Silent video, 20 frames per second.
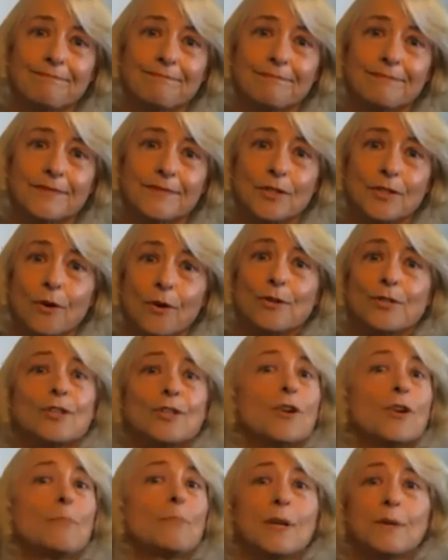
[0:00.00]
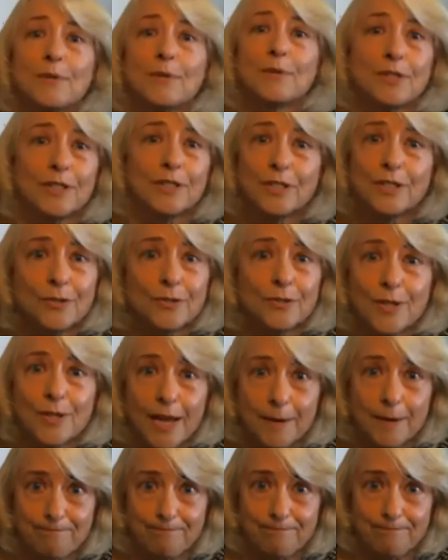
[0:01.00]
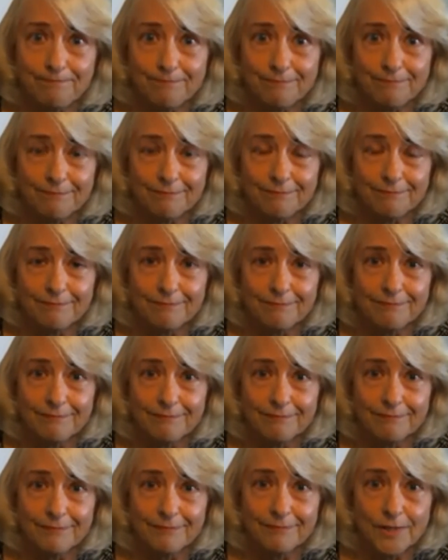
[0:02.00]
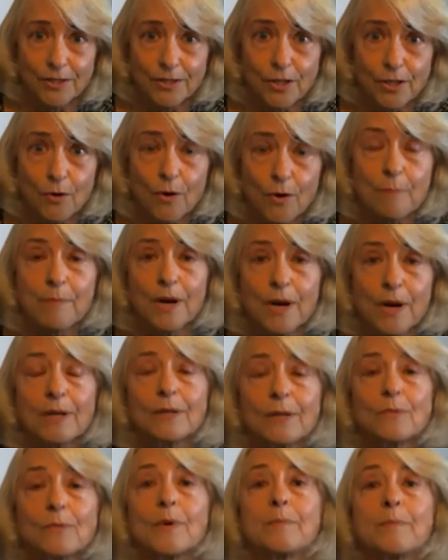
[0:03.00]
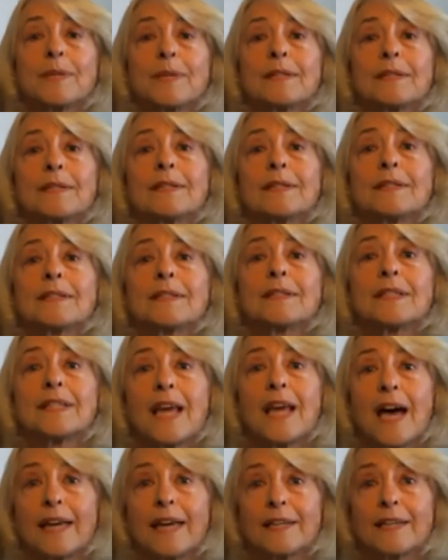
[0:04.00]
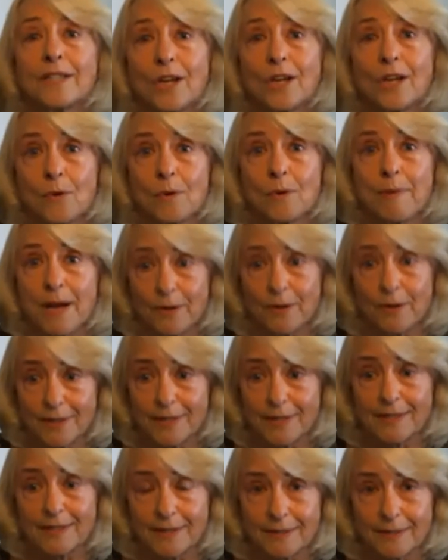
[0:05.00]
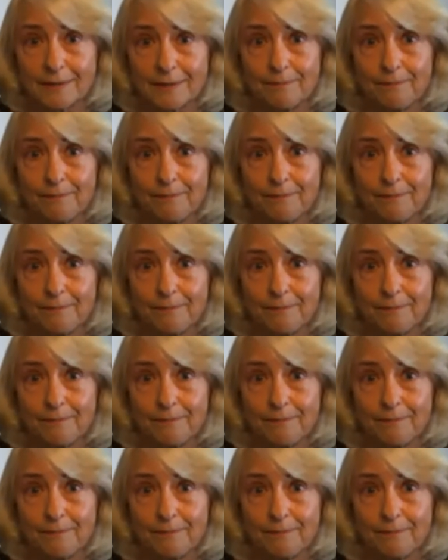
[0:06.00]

So of course, nobody was going to do that. So American women did not know about this.